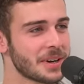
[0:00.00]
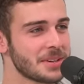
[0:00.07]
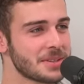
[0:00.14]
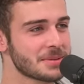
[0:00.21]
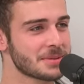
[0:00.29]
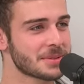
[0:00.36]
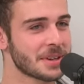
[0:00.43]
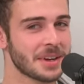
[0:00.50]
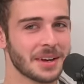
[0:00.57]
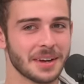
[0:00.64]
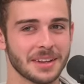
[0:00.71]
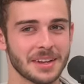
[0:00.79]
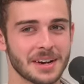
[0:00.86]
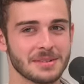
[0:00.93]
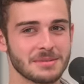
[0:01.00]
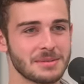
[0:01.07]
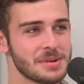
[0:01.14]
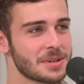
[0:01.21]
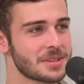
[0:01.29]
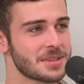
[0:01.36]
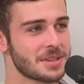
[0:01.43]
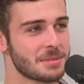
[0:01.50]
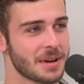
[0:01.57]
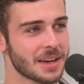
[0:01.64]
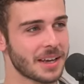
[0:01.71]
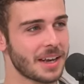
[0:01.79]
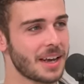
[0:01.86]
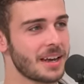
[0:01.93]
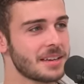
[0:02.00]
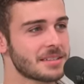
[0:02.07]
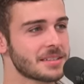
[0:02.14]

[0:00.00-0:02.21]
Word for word: And oh you, my god! They like rocked into the back of your head.